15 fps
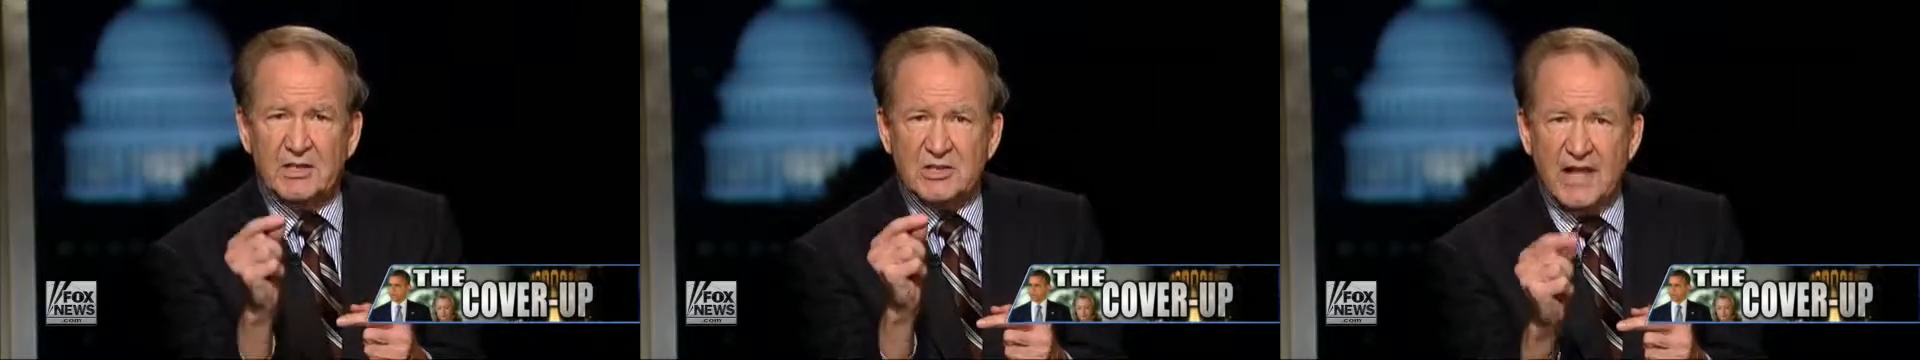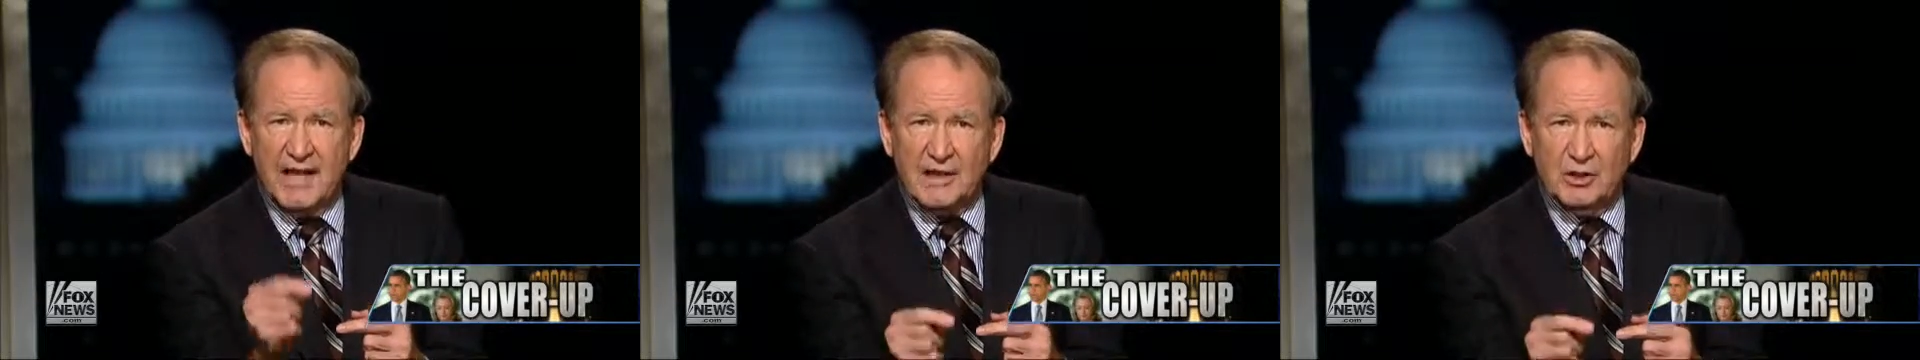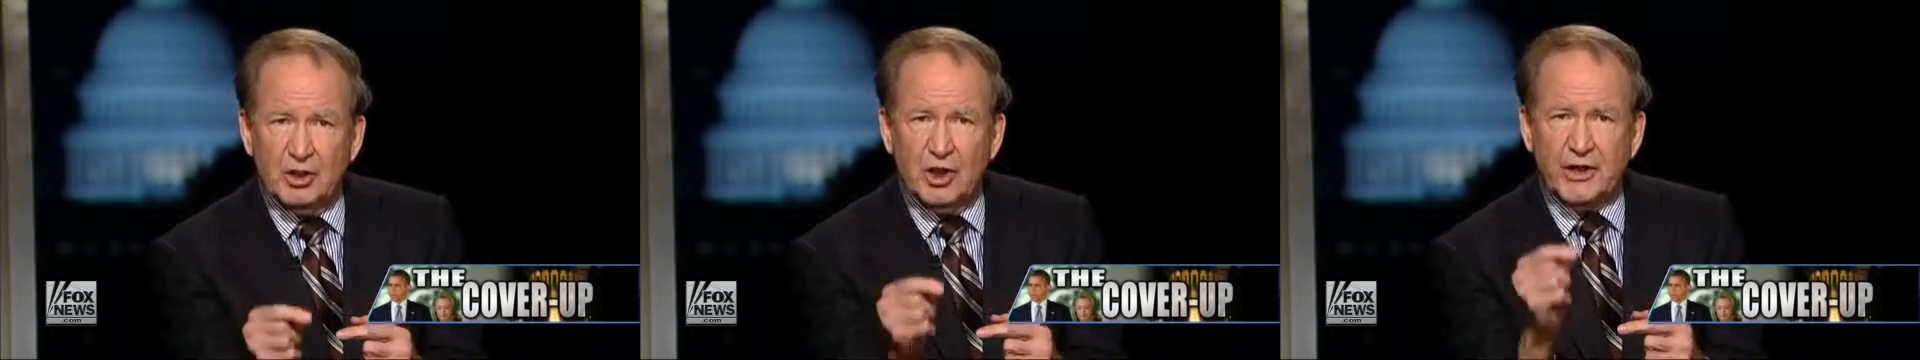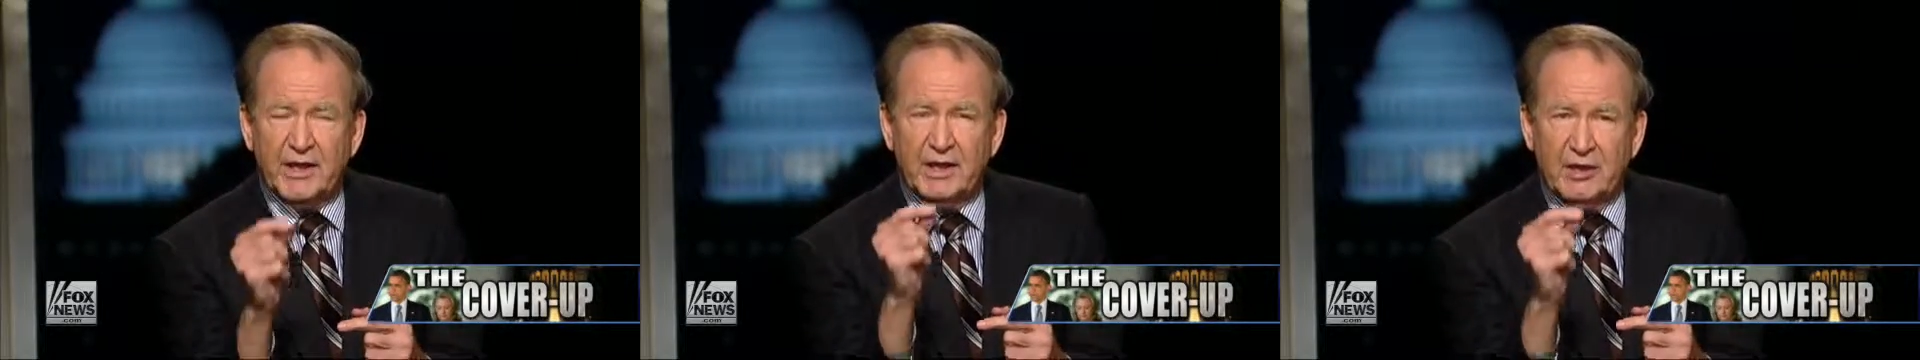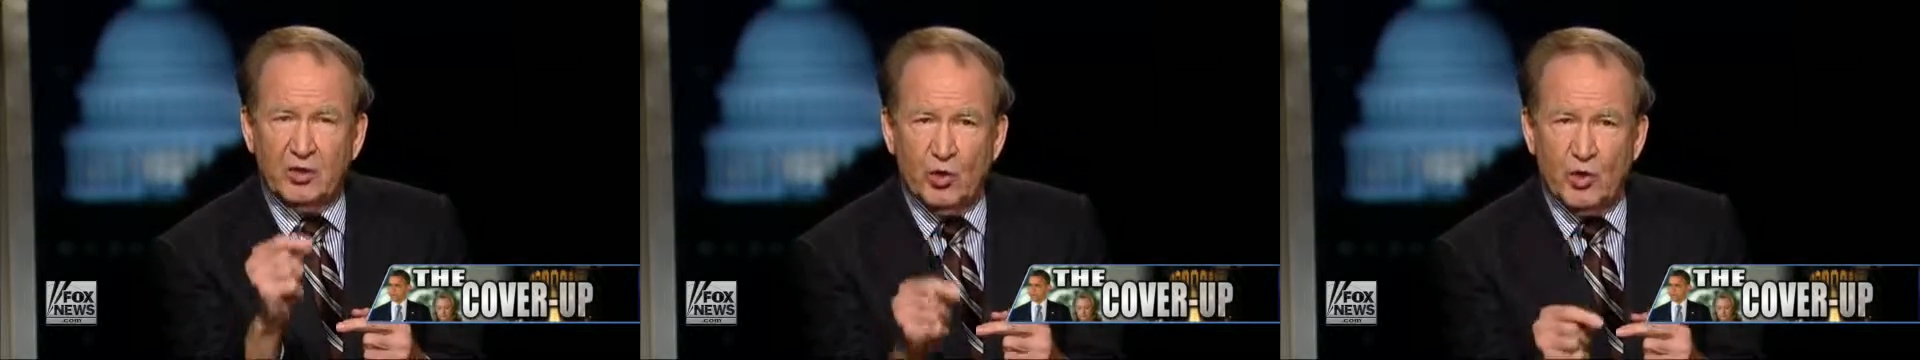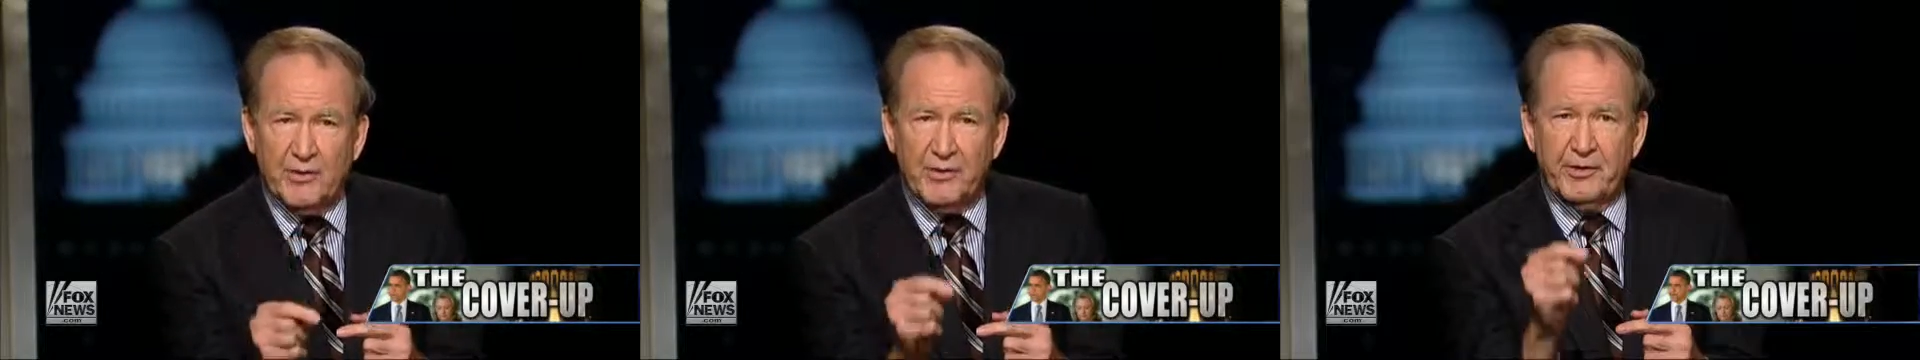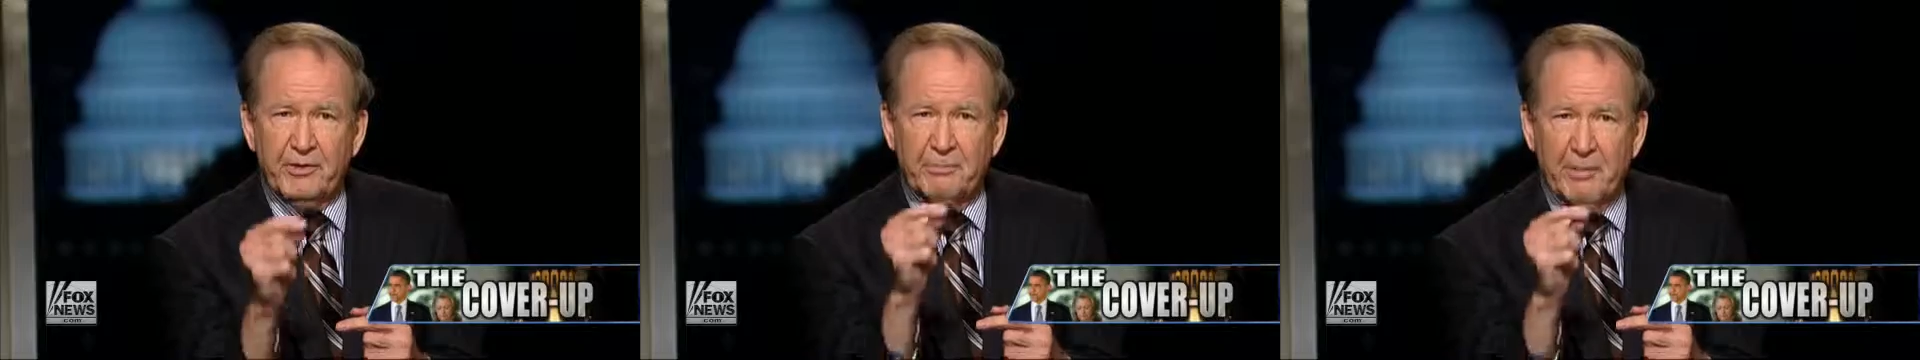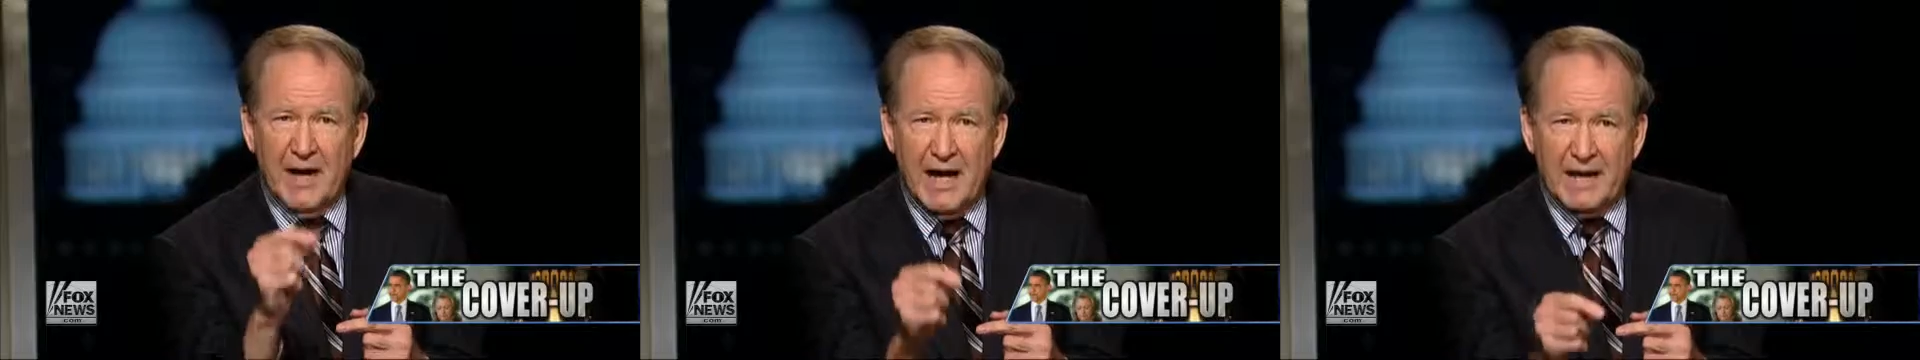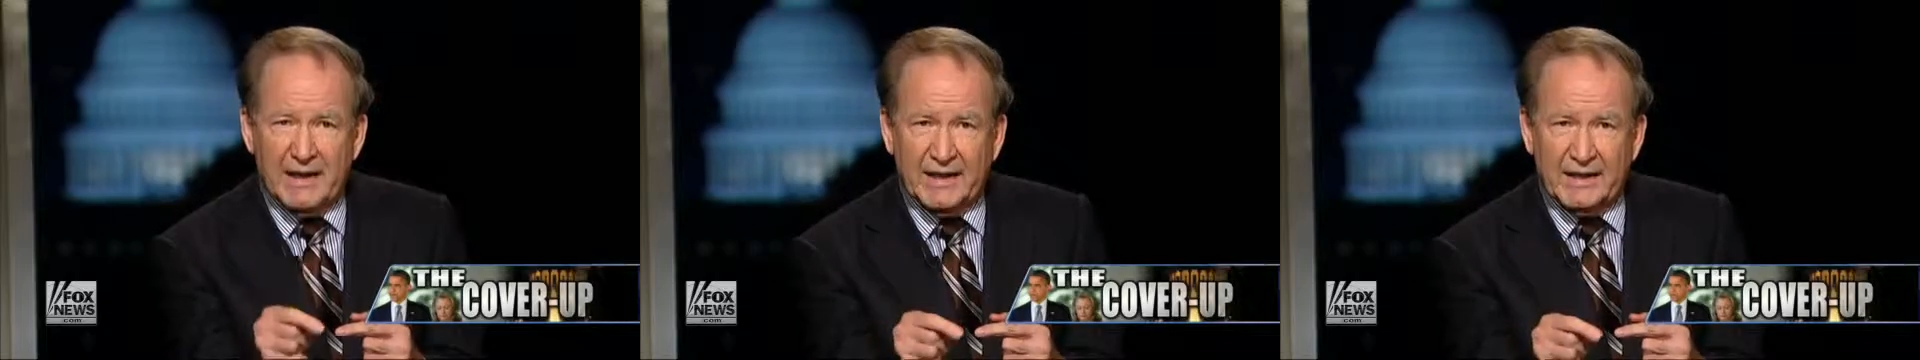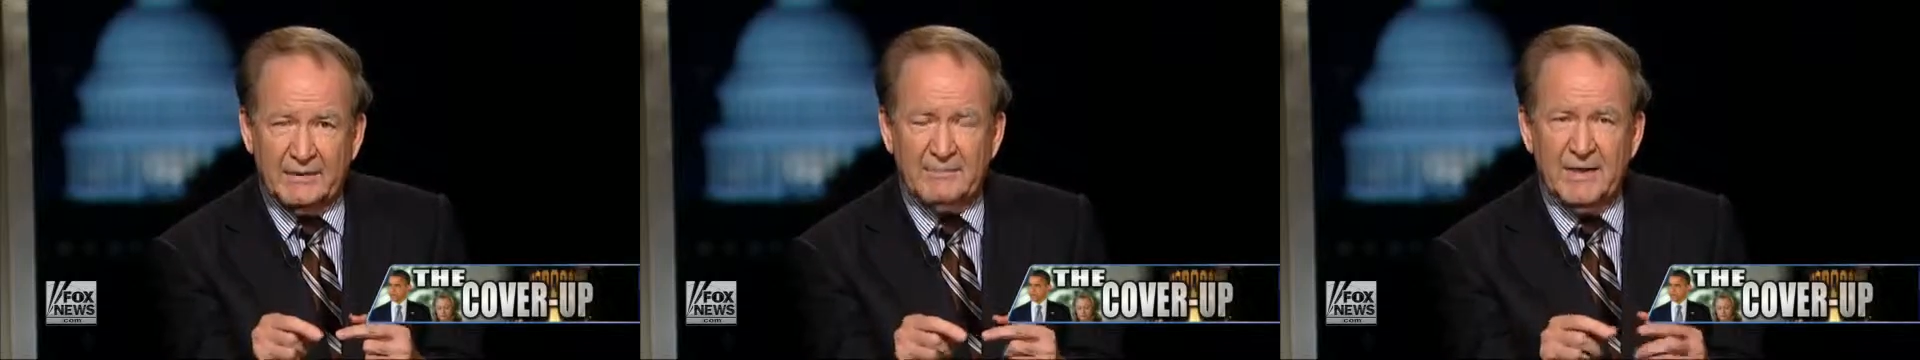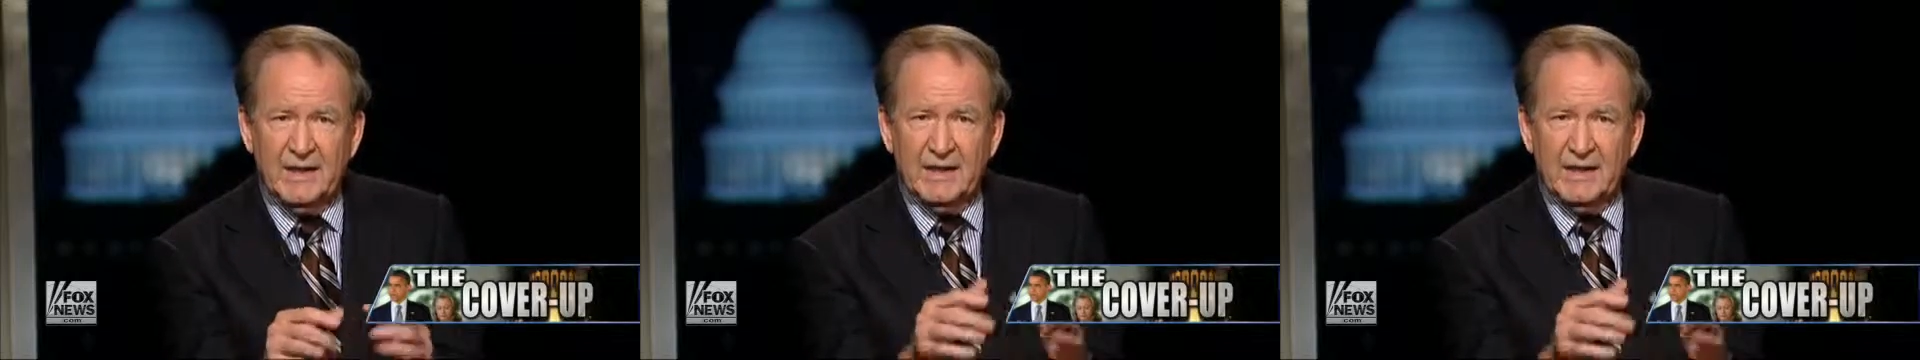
take a look at northern Mali.